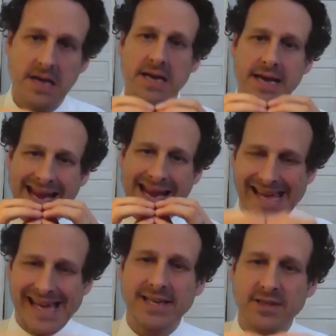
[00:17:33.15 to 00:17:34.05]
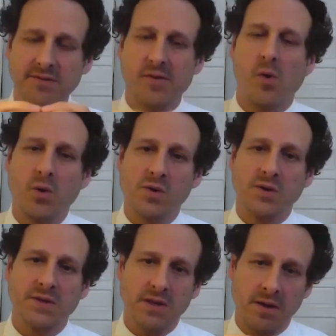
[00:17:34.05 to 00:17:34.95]
it is, of
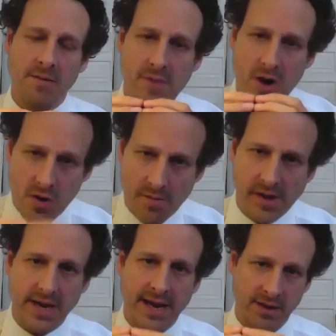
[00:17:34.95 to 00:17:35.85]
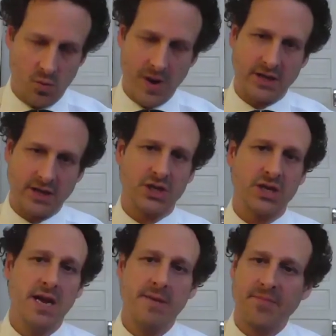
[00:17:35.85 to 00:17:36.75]
course, a moment in which
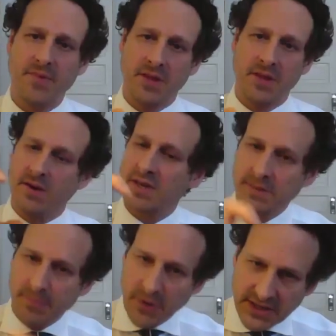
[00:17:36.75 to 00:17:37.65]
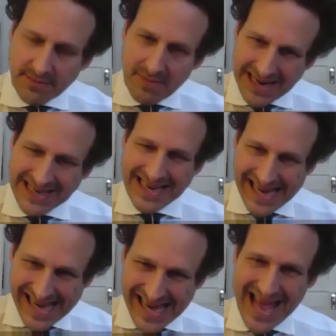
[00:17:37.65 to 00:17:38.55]
there is a
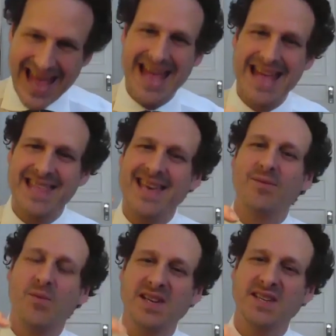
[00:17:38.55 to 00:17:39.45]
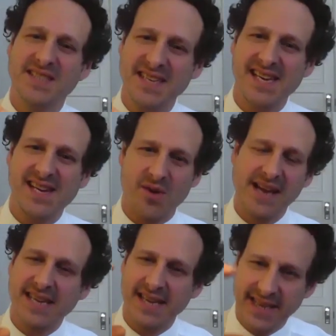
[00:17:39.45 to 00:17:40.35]
possibility that we see
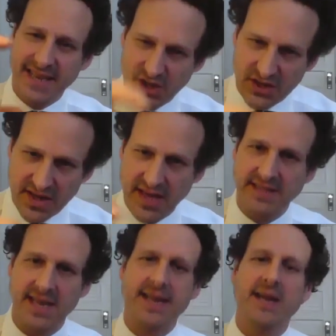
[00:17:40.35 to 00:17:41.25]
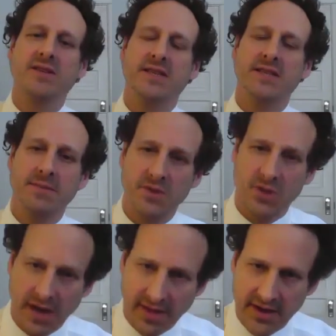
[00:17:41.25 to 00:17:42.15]
greater attention to things like health system
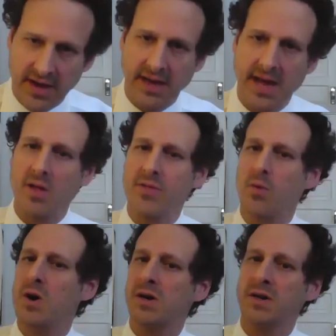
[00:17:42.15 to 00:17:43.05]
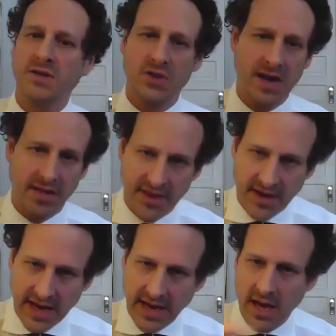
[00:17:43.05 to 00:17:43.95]
strengthening, health worker
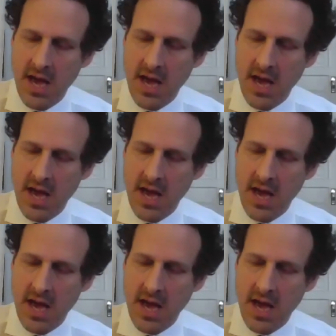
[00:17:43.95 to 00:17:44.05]
strengthening,